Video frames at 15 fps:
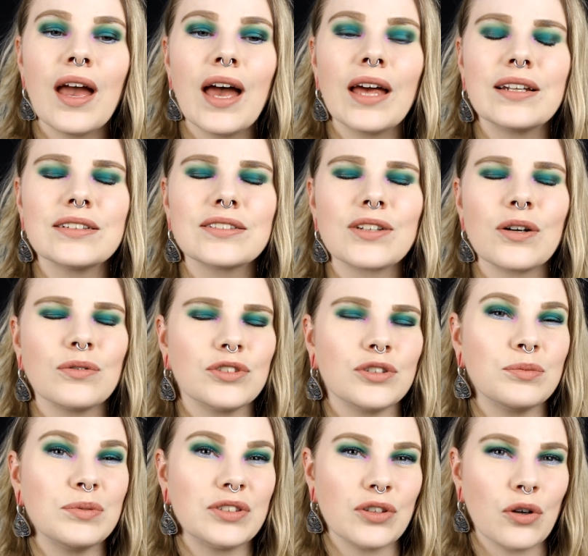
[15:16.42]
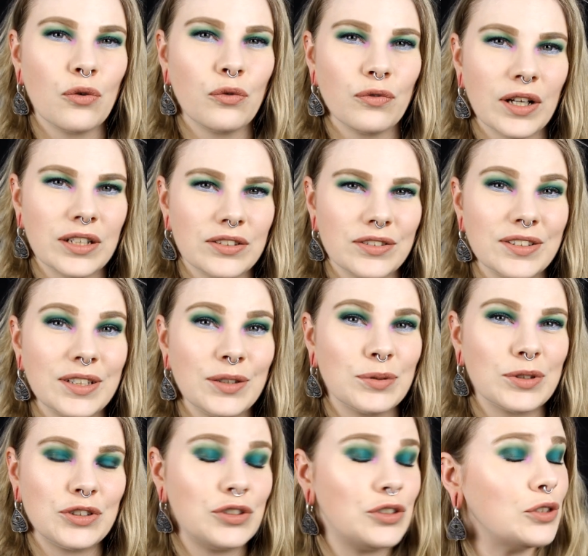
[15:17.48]
and it's going to be so fun to see
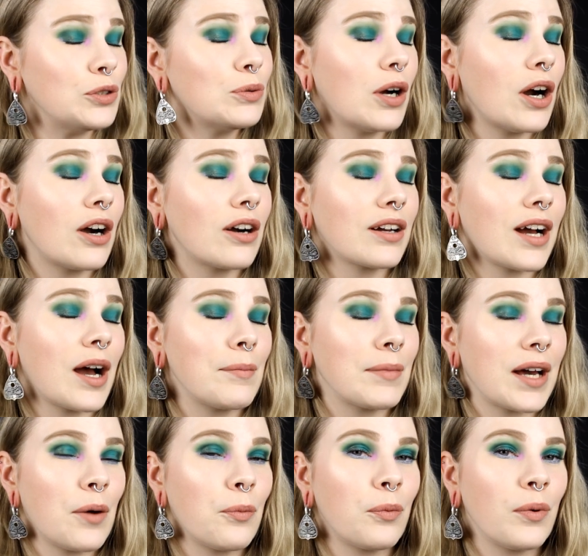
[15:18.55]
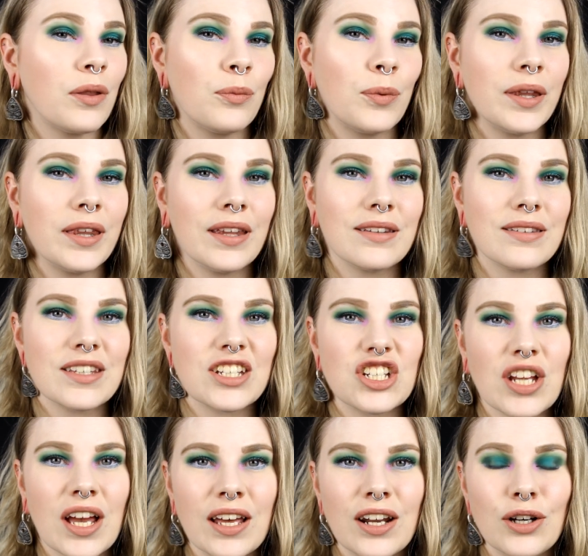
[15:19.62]
what you are coming up with with these
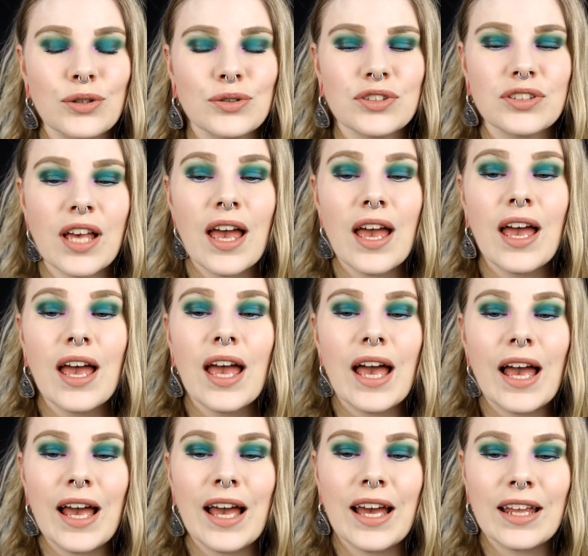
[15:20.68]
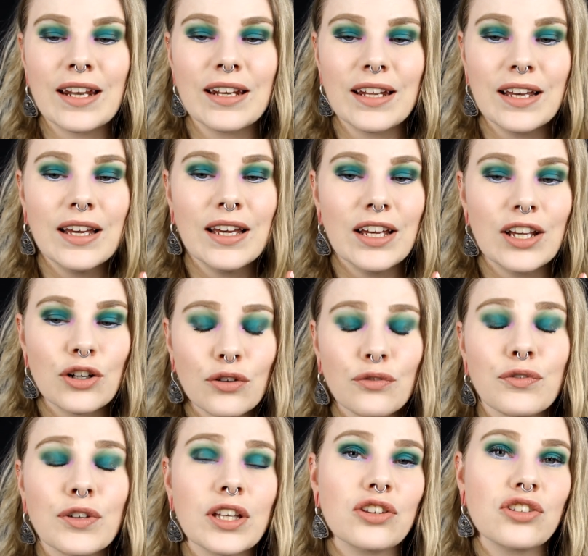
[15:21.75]
shadows and don't
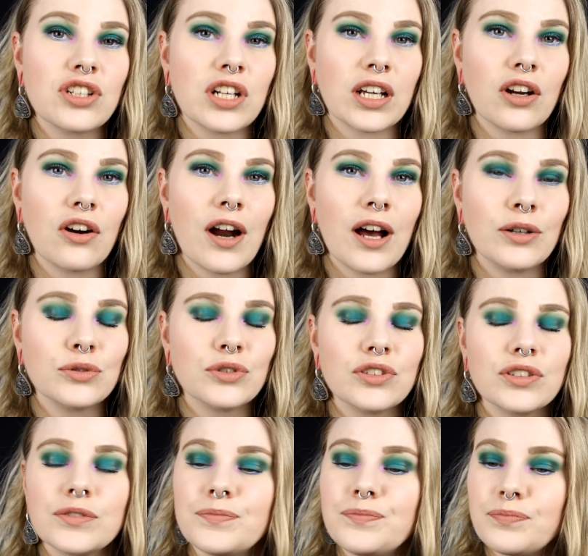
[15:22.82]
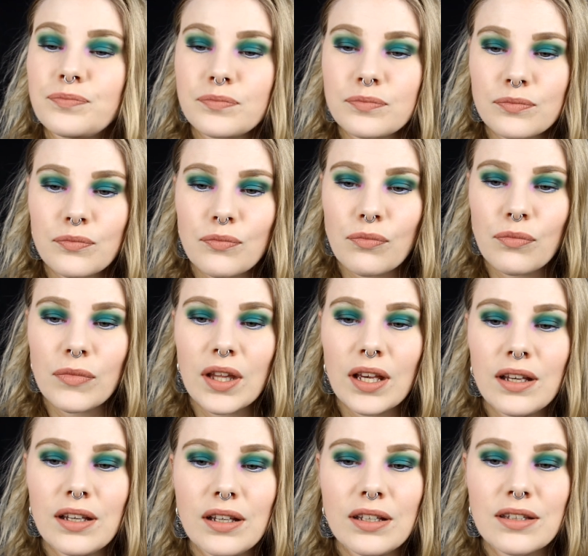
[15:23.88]
forget to check her out
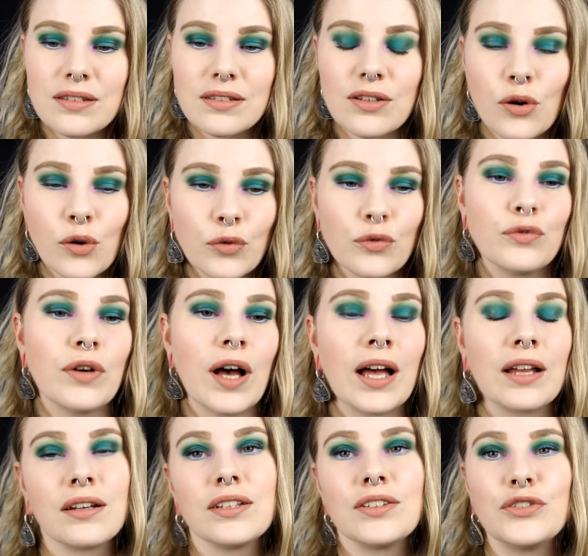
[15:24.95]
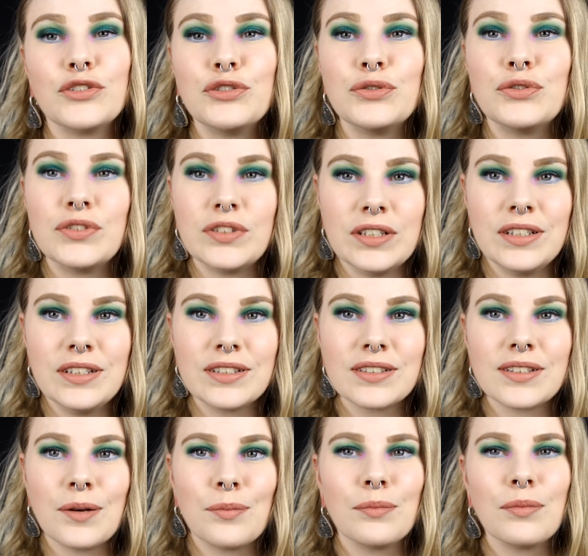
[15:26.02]
it's so fun to see
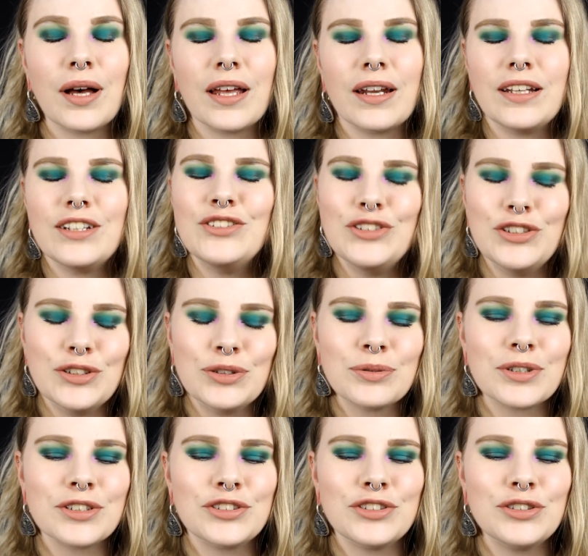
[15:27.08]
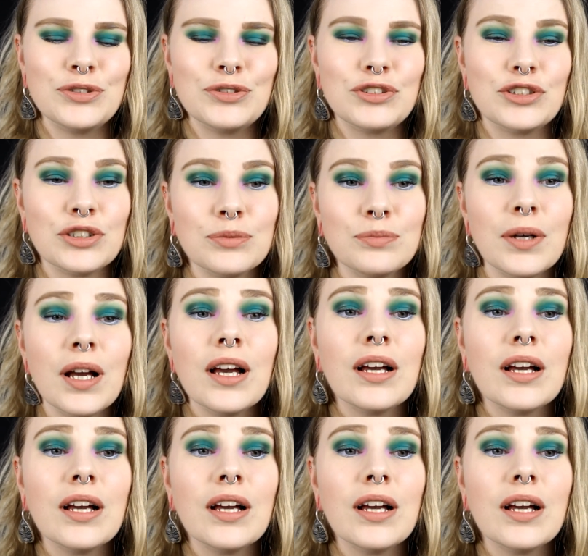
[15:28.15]
somebody new on YouTube